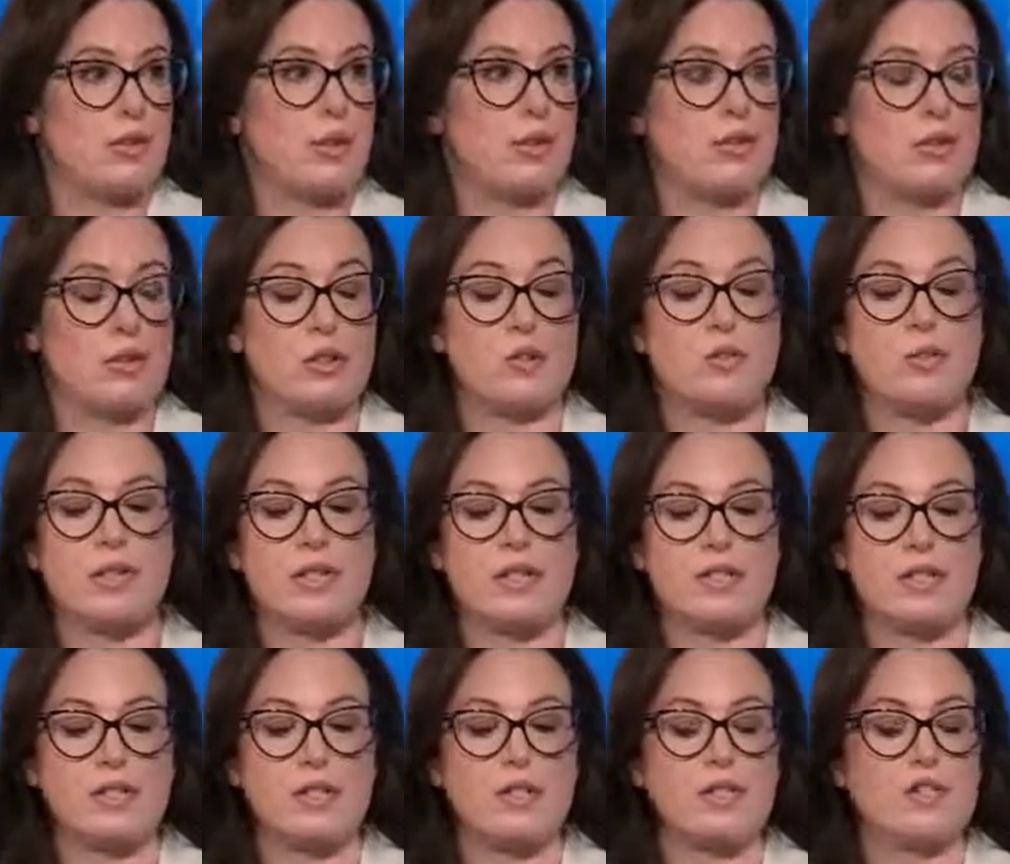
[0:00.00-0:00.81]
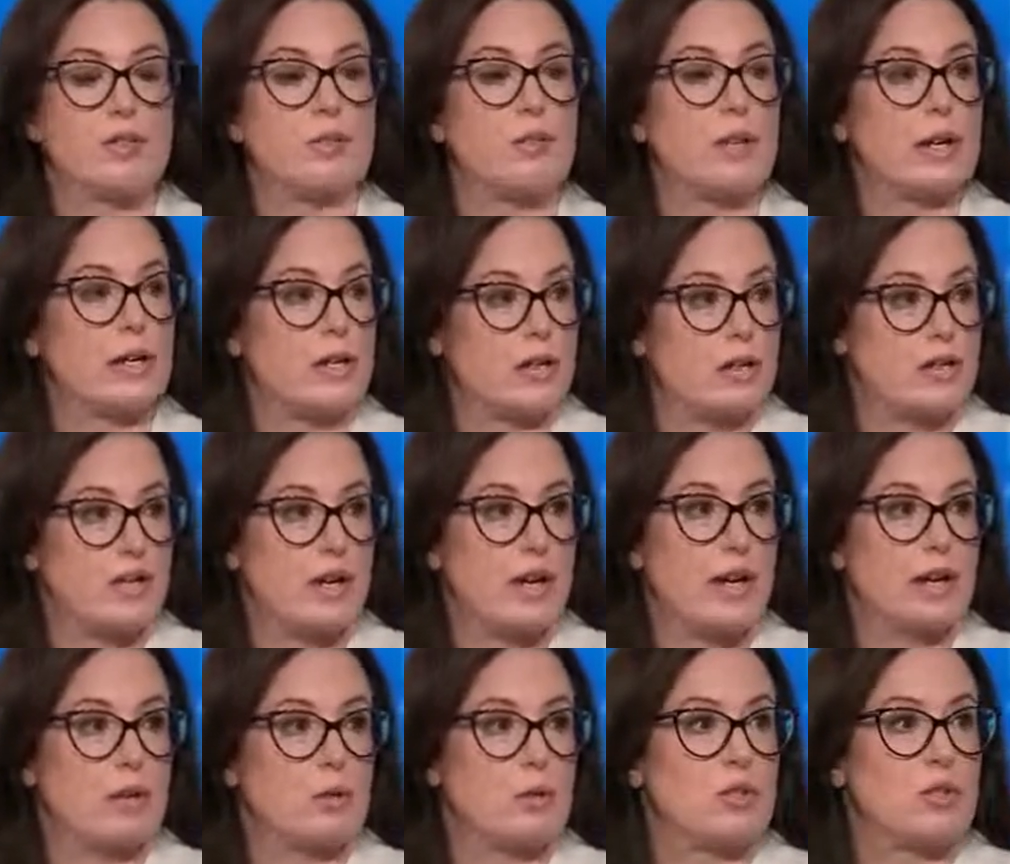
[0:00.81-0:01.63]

under the Presidential Records Act,